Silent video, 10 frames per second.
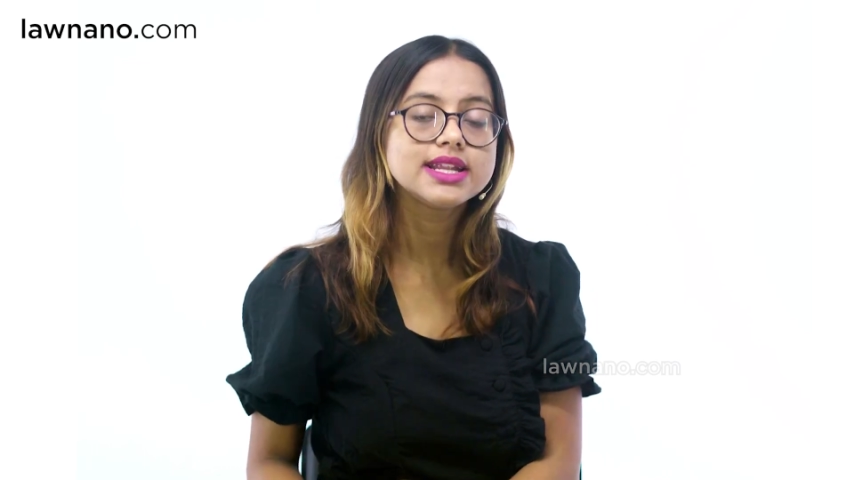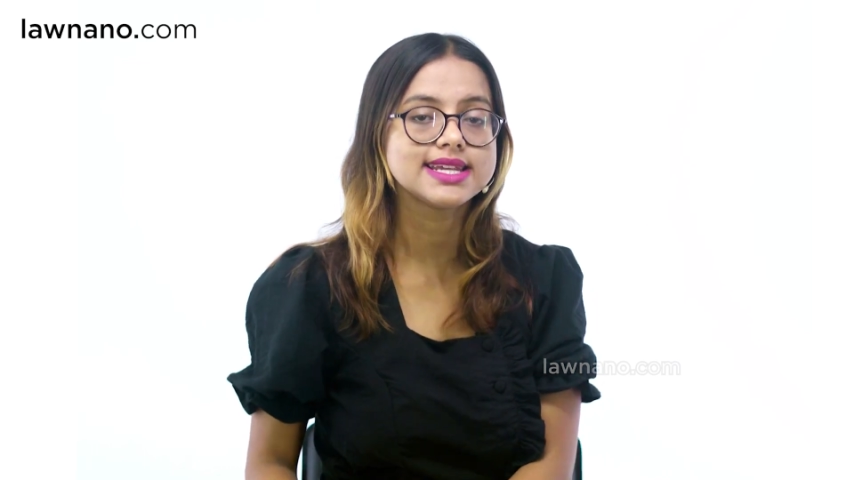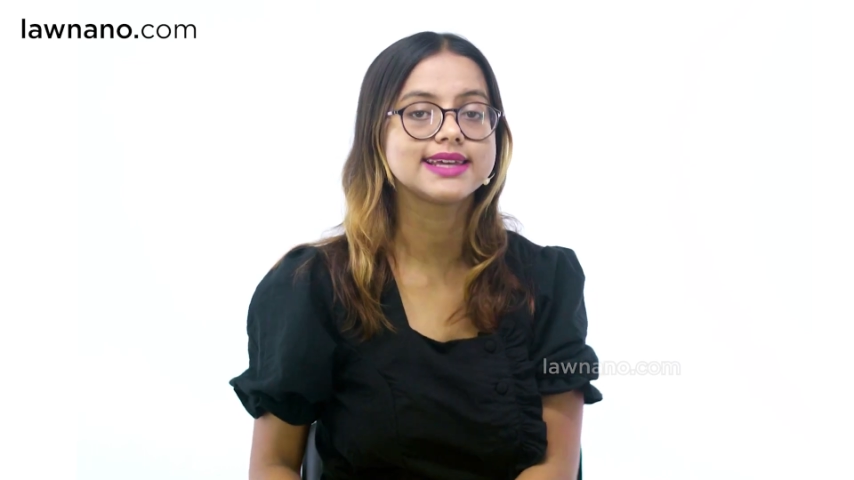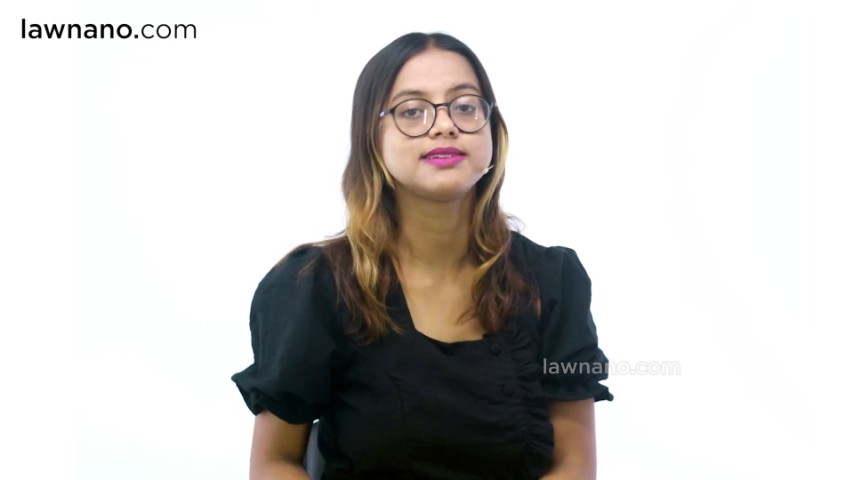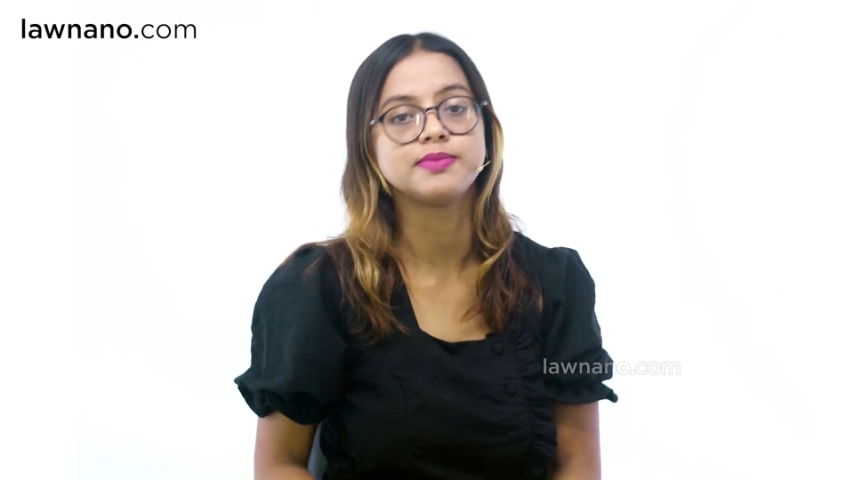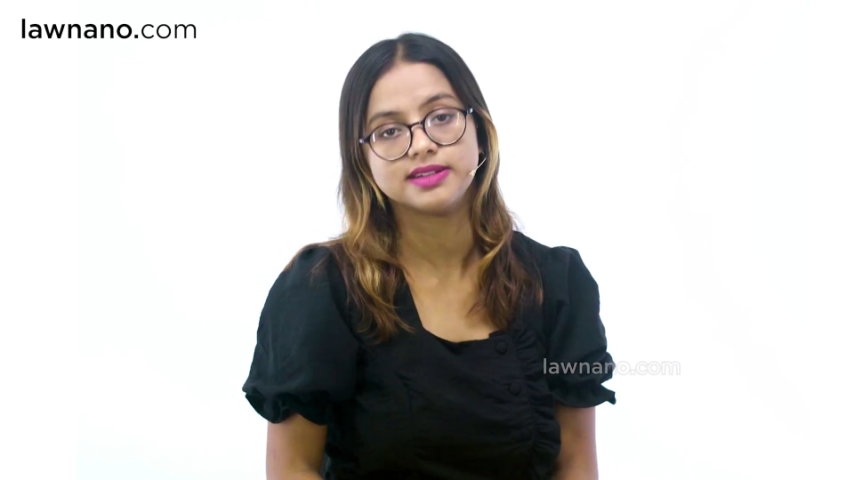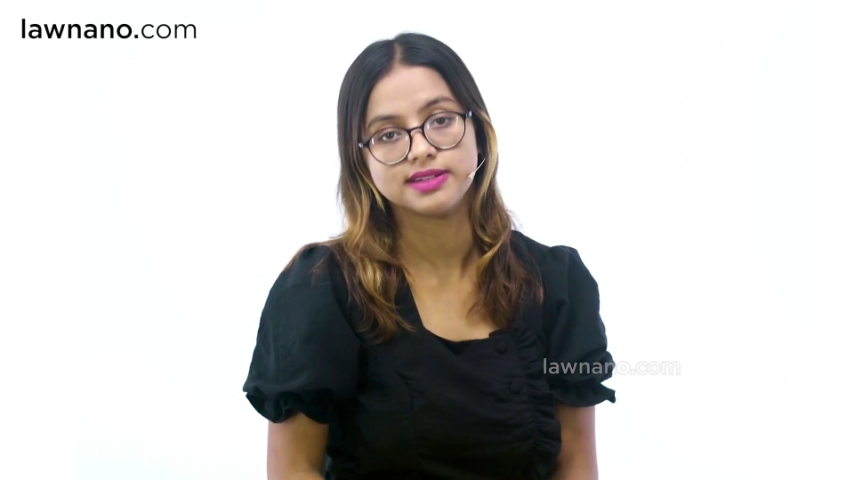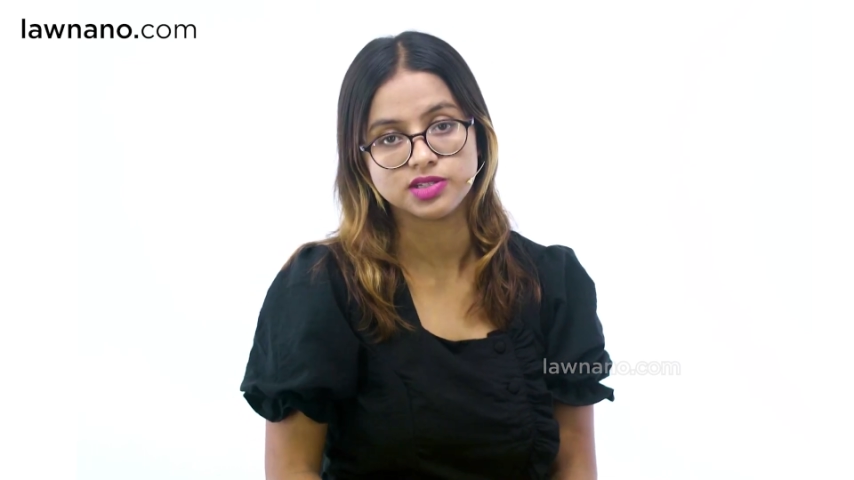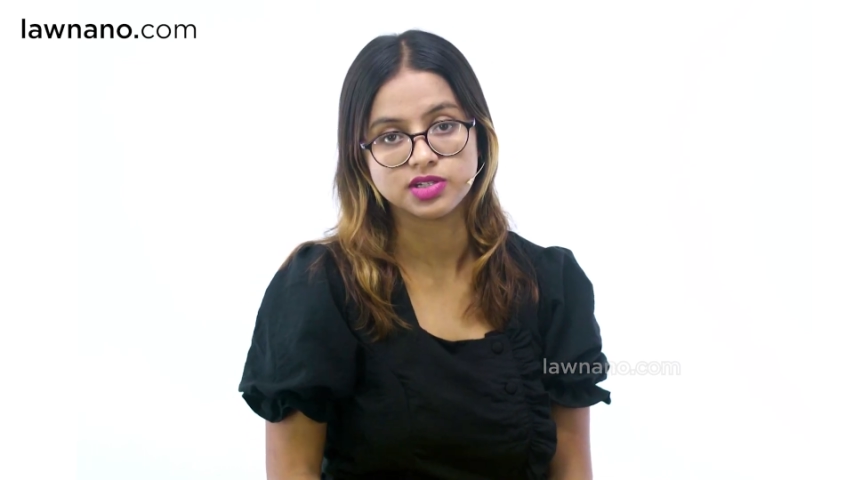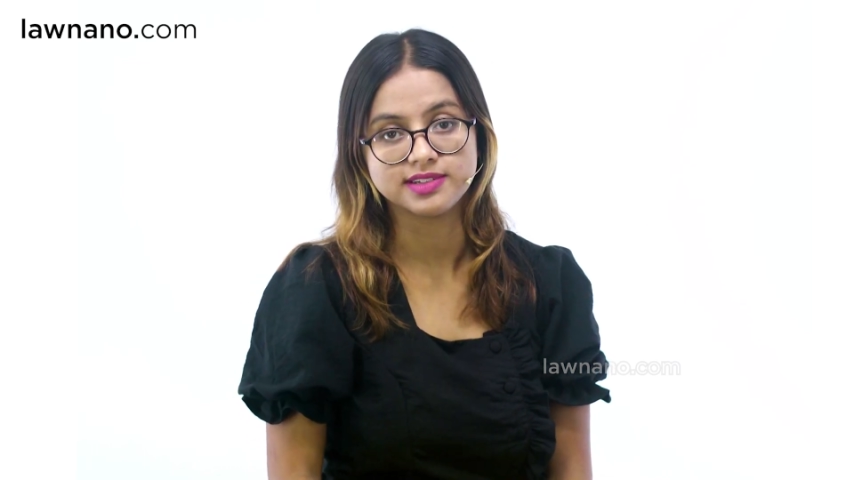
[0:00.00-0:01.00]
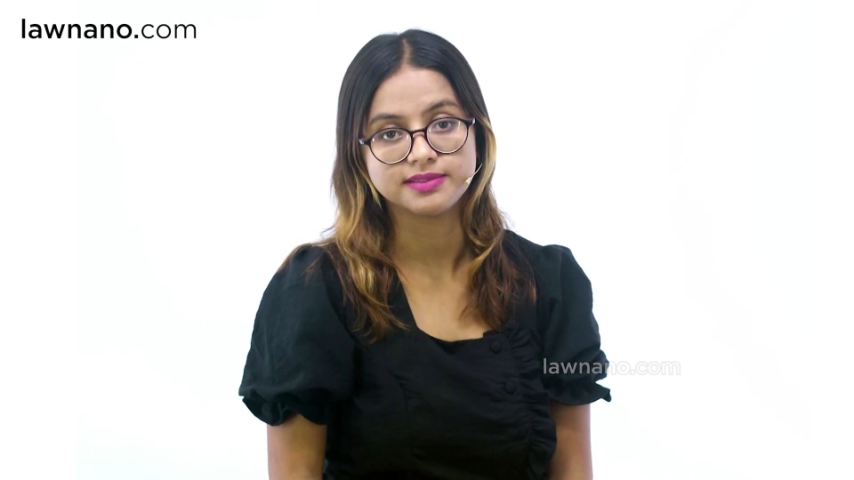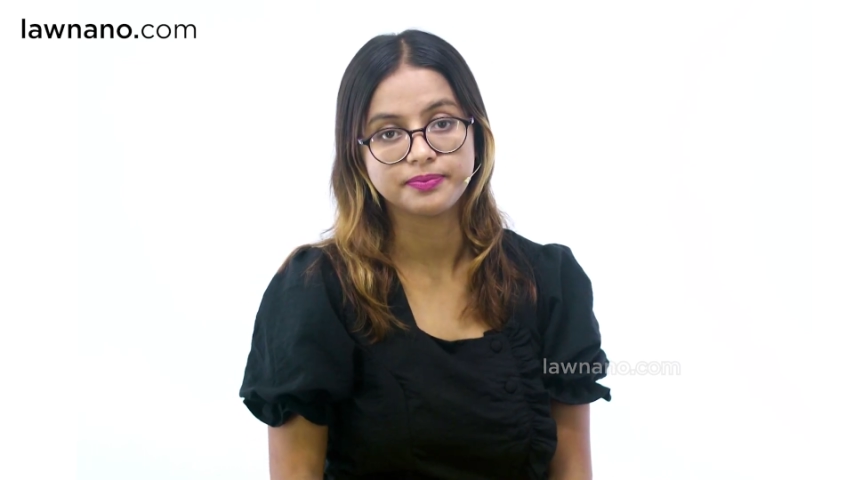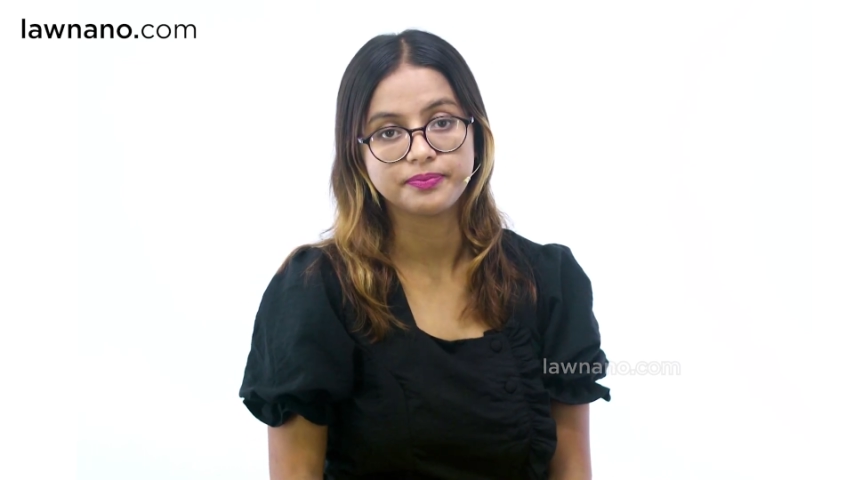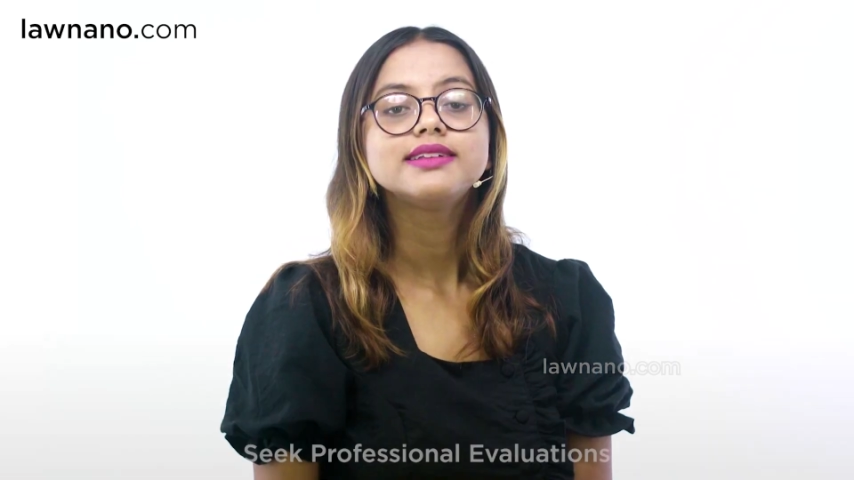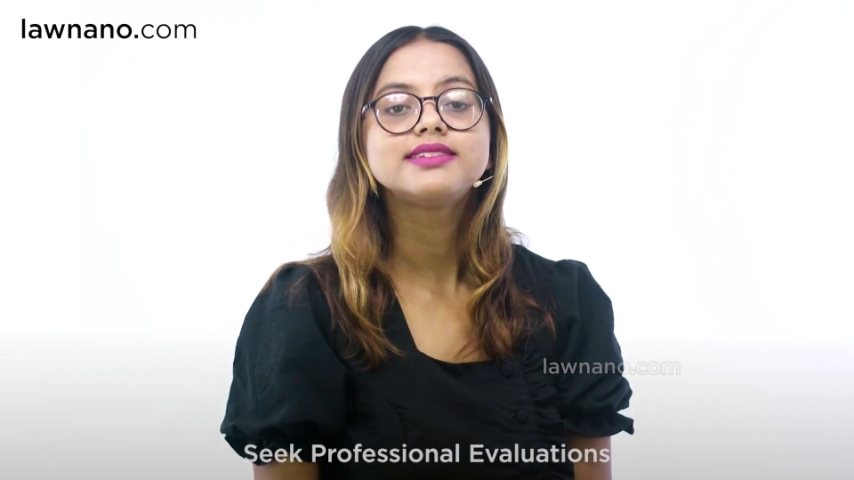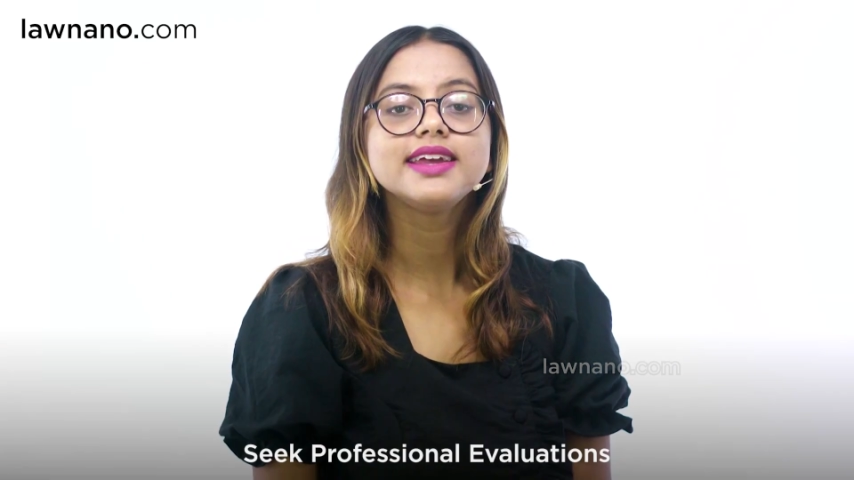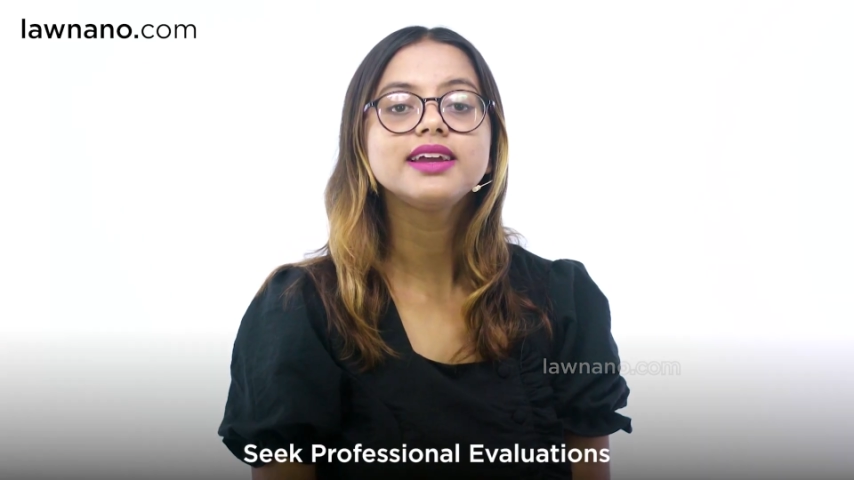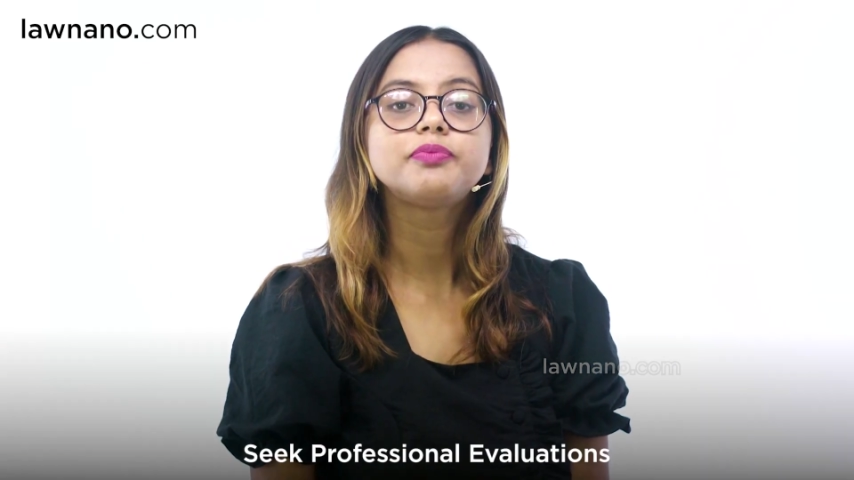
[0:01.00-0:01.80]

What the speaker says: text messages. Seek